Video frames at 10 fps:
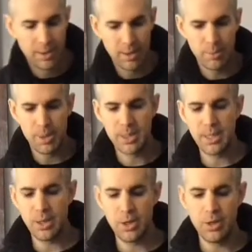the
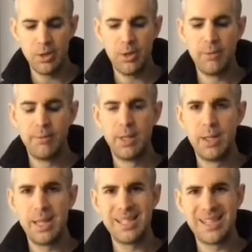material
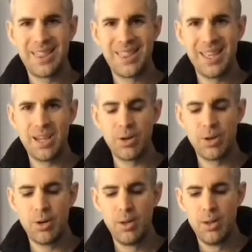is a thicker,
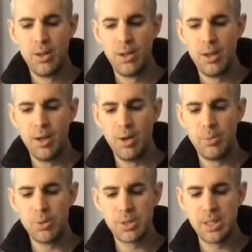
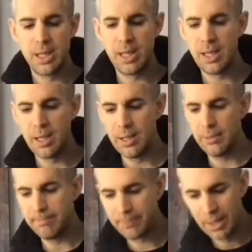almost like
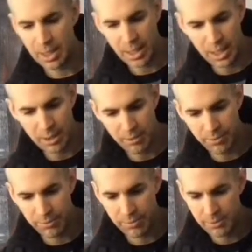kind
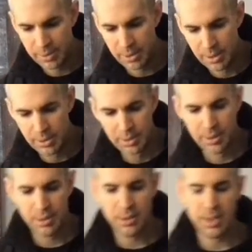of,
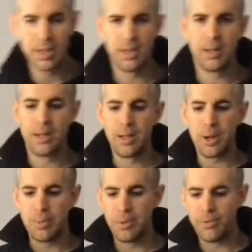not
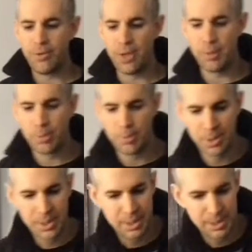carbon fiber,
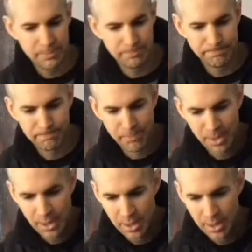but what I'm
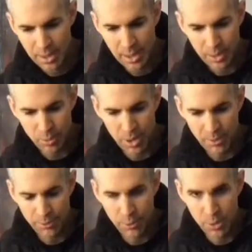trying to say here
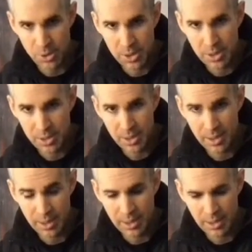is it's a very
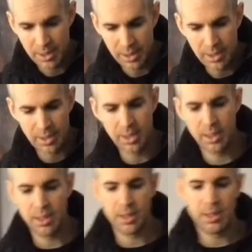resistant
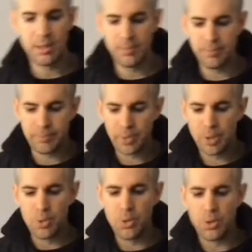damier
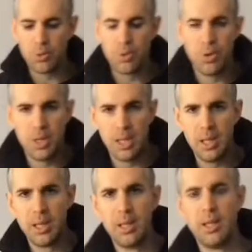polyester-like
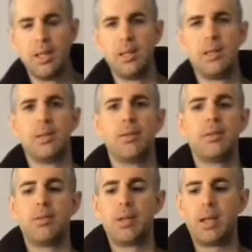fabric
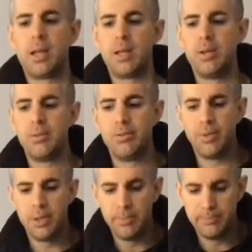that will
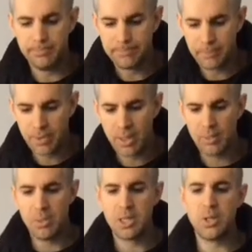last a very long time.
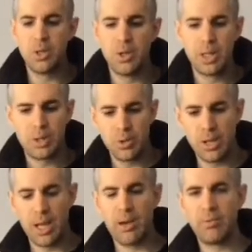Material that you'd
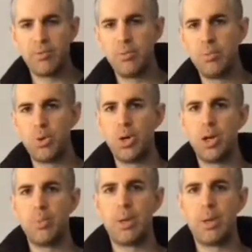have more on a